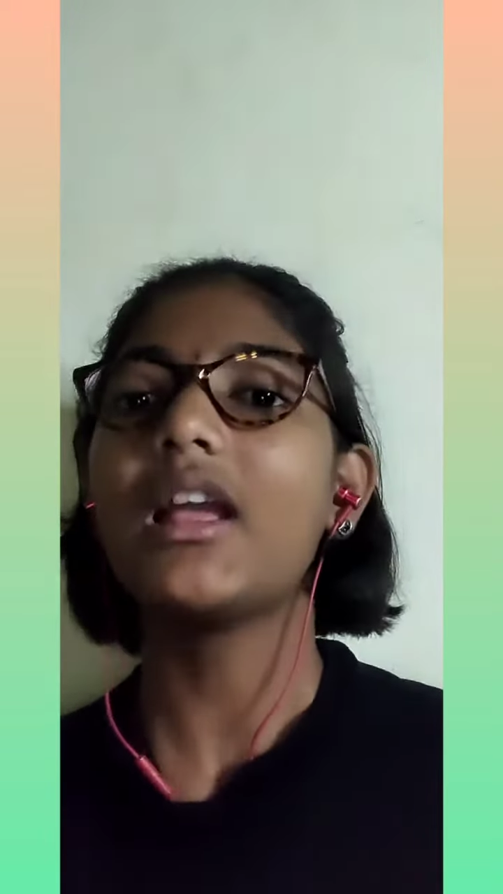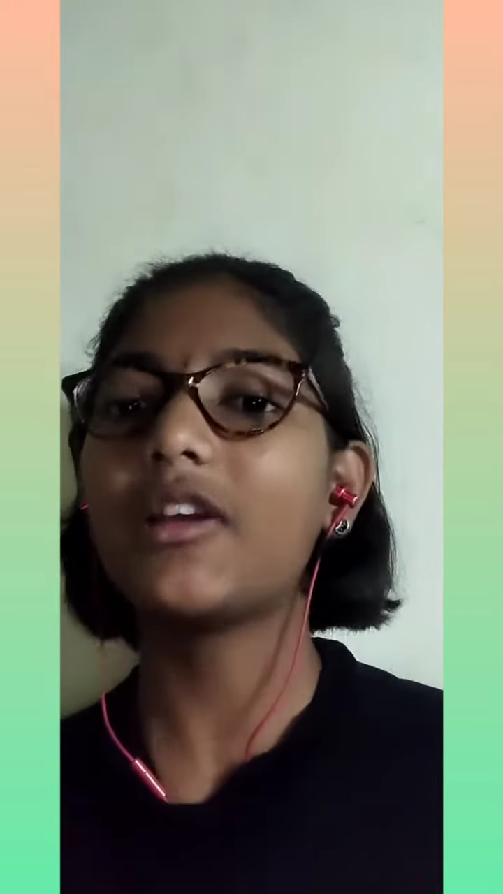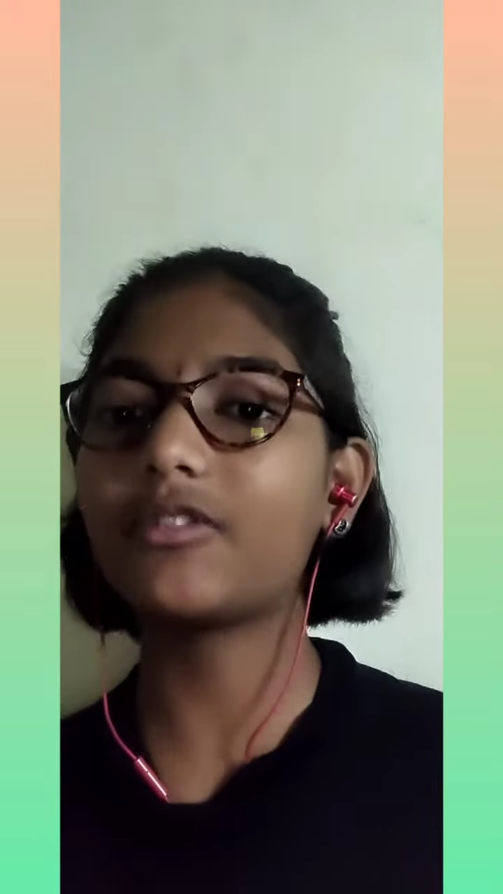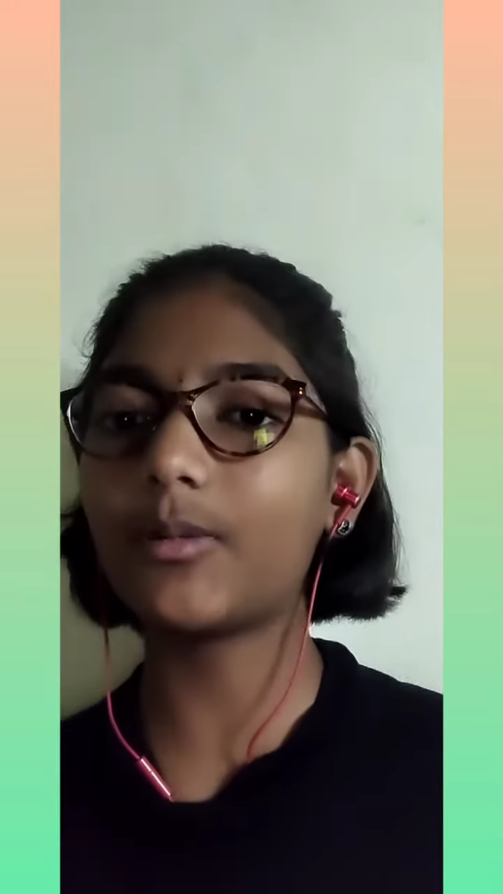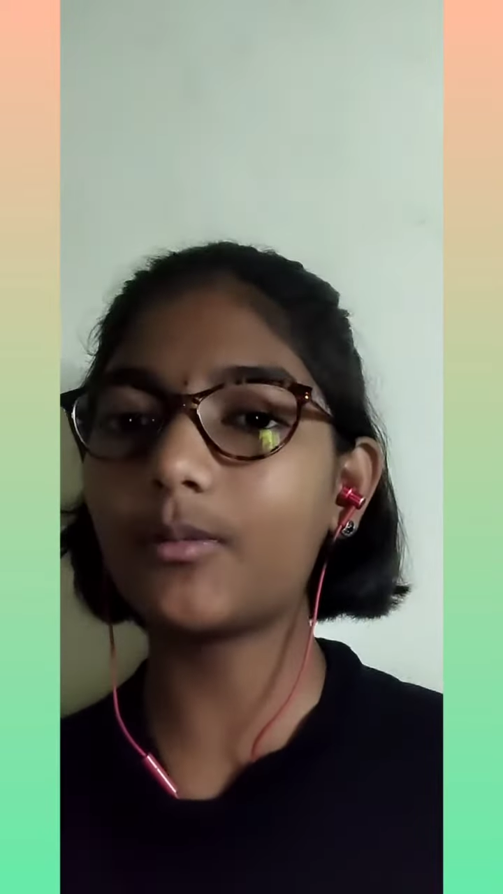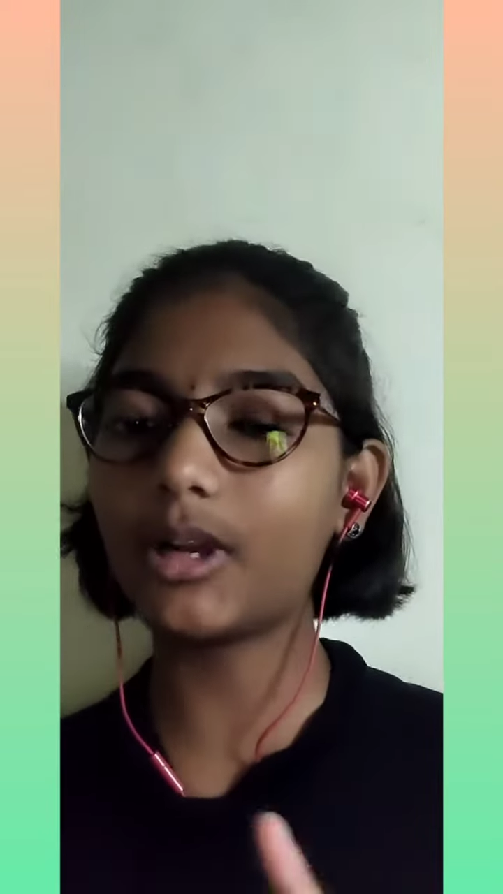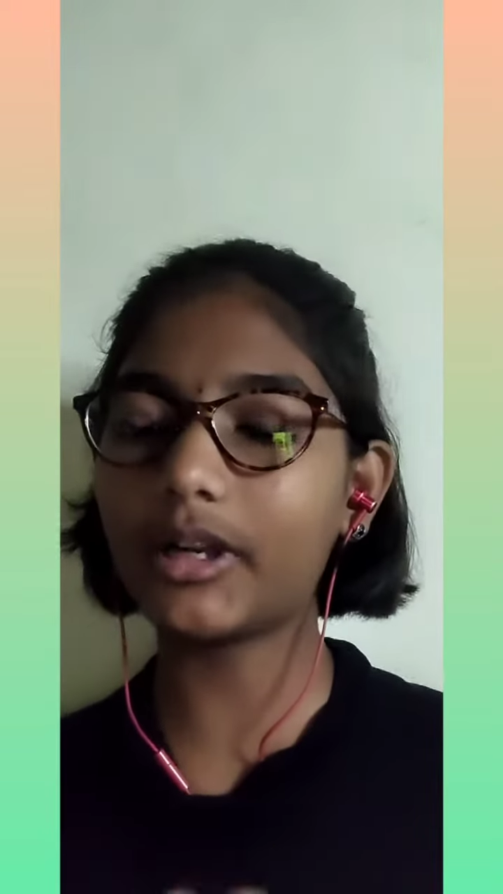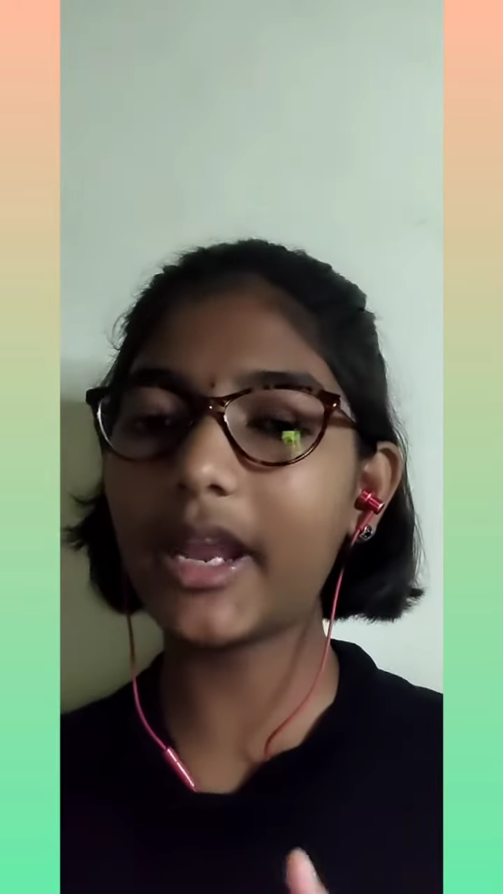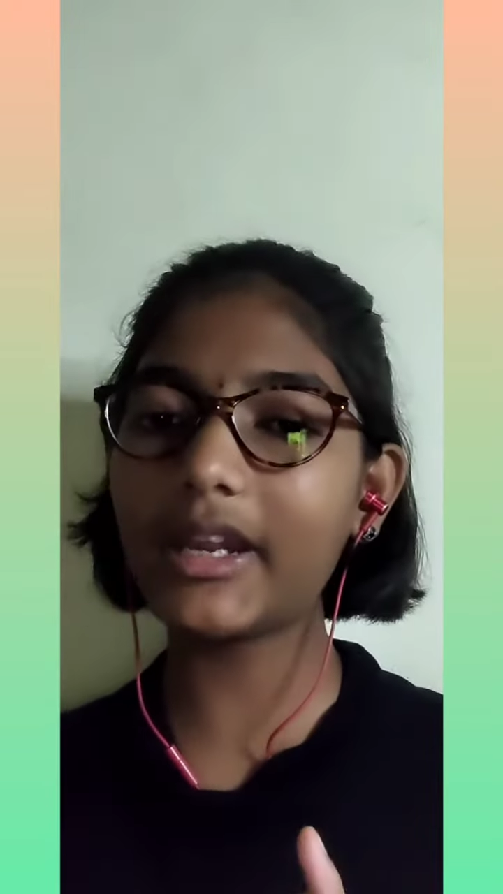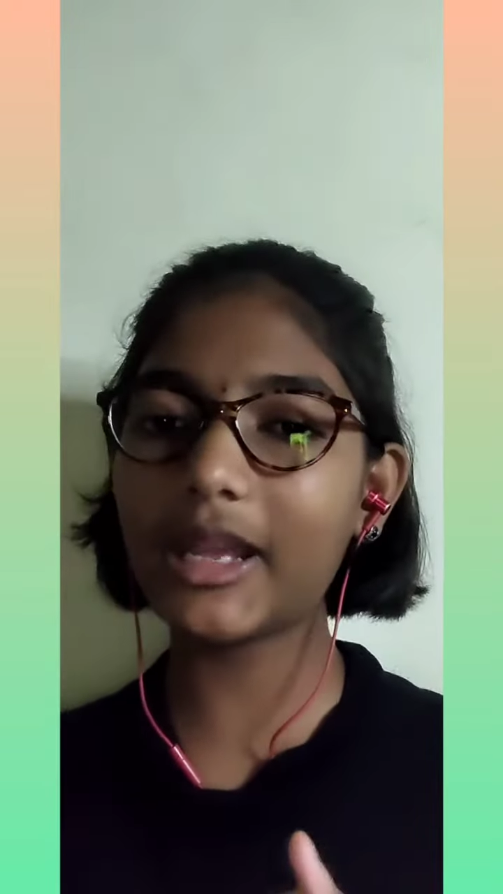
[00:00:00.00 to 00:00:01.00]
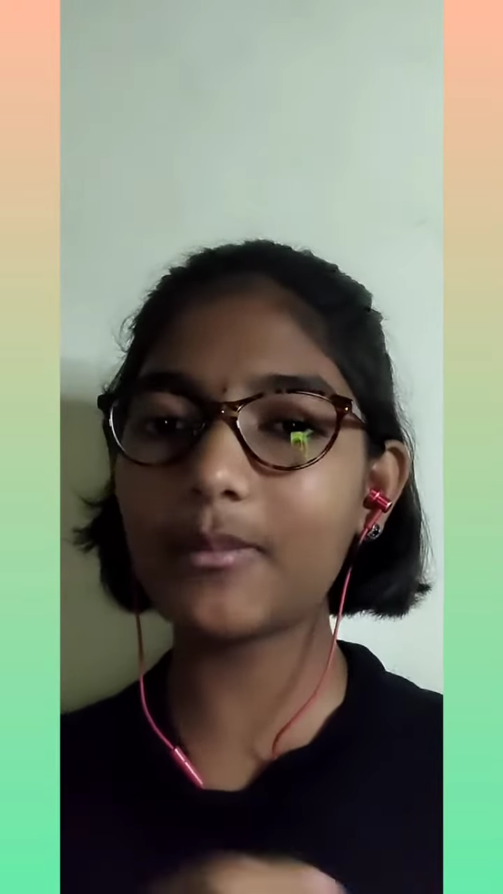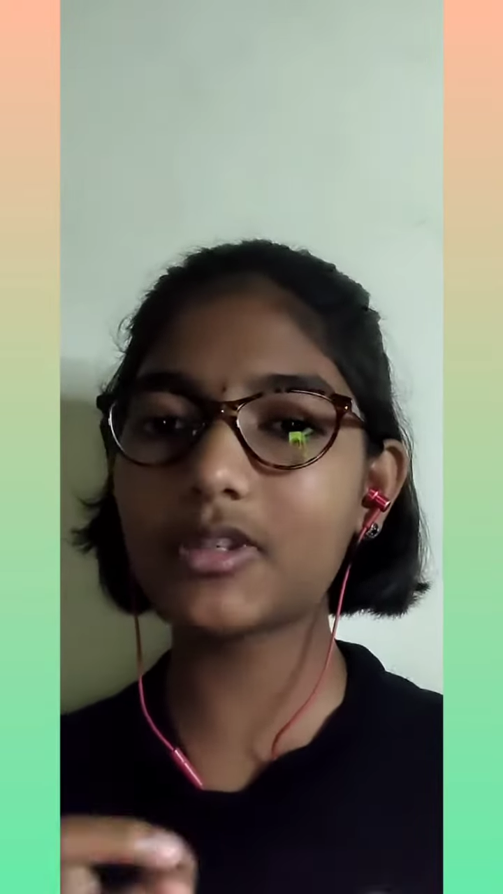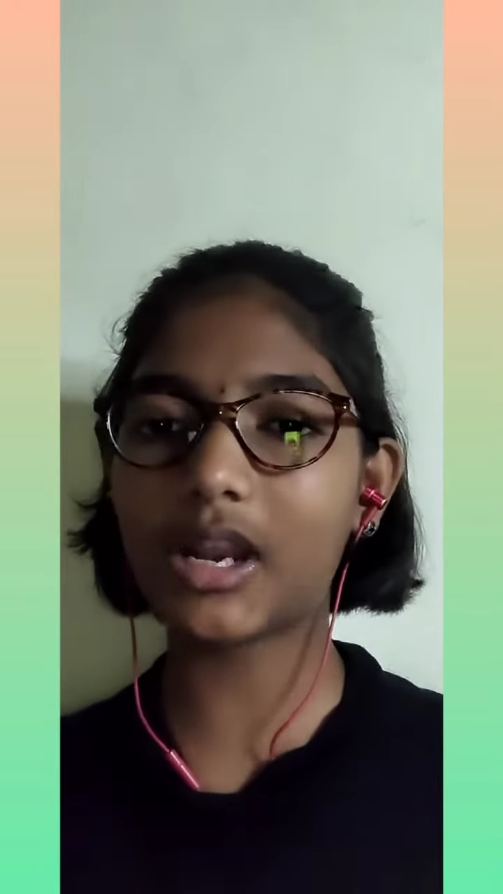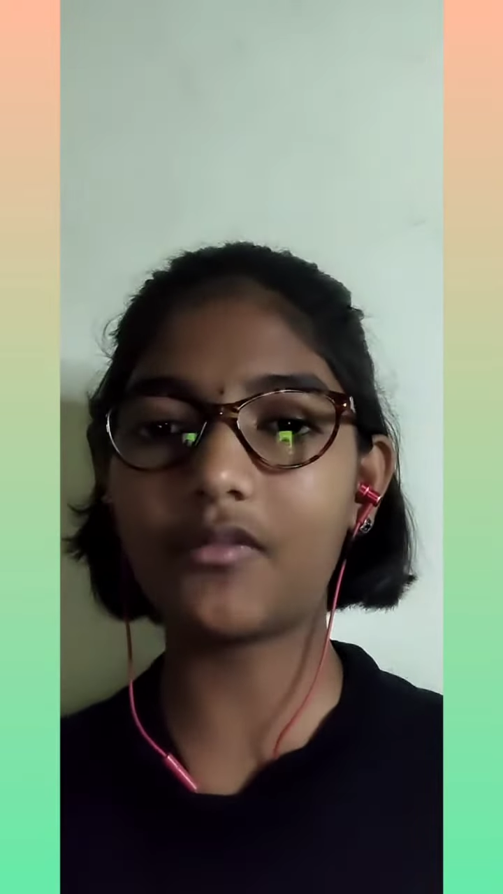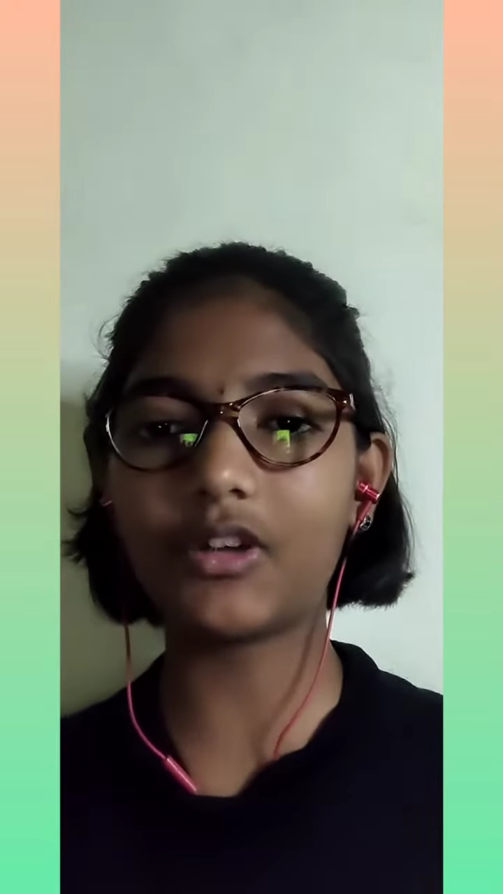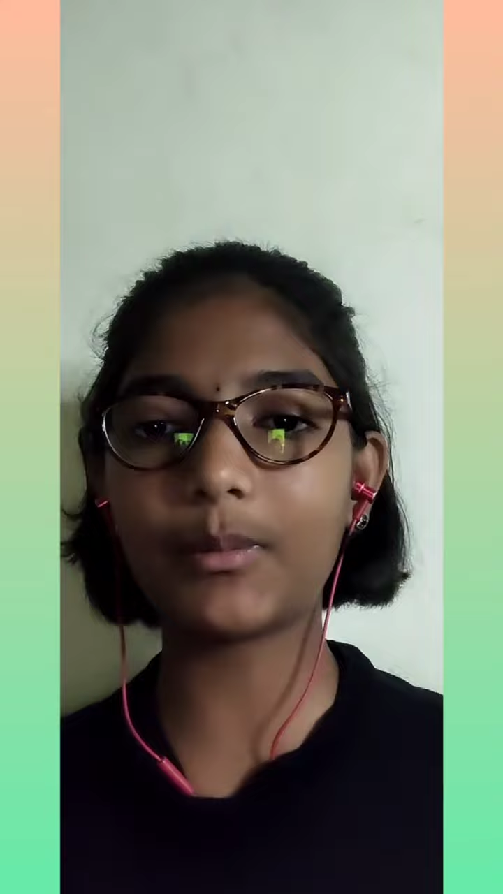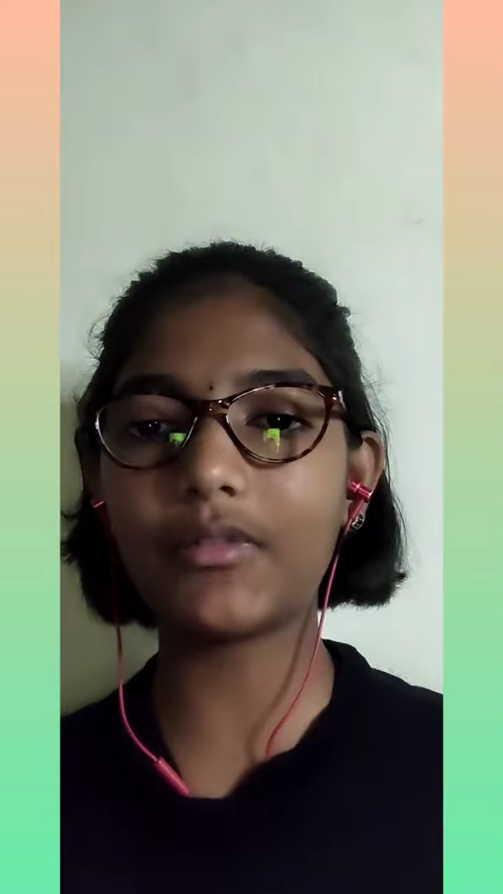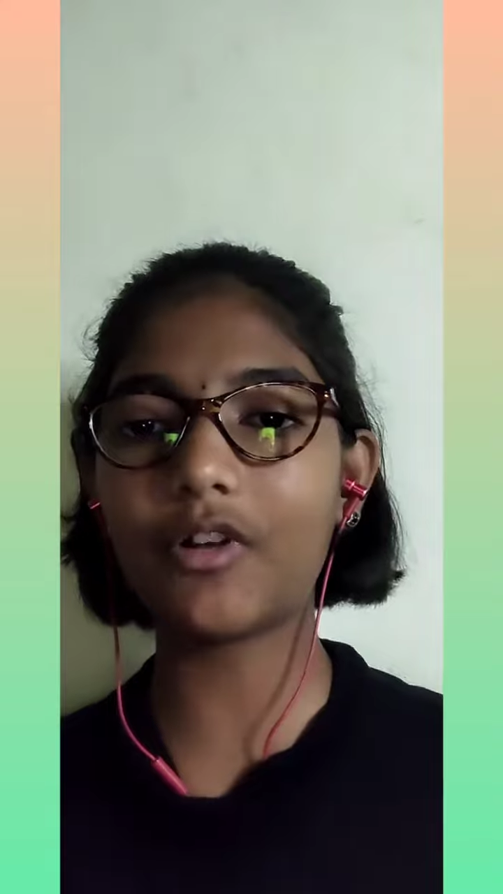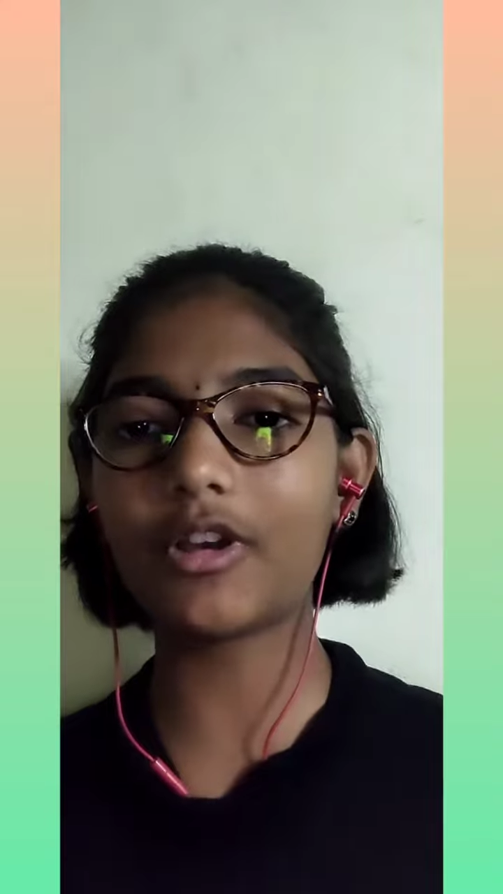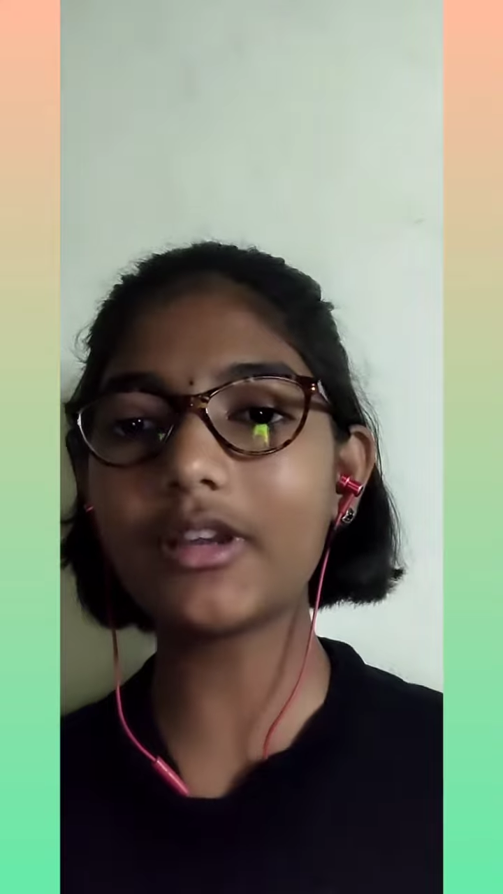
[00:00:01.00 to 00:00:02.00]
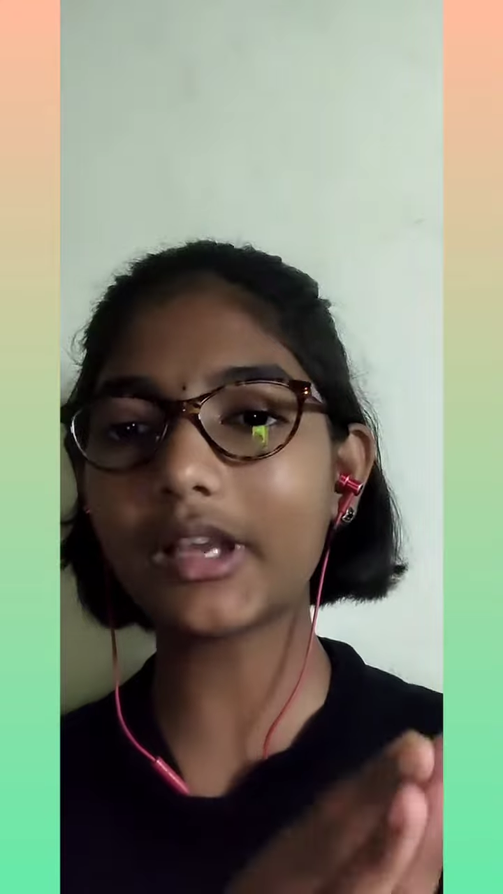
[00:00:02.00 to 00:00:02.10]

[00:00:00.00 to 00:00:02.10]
If the daytime is comfortable for you,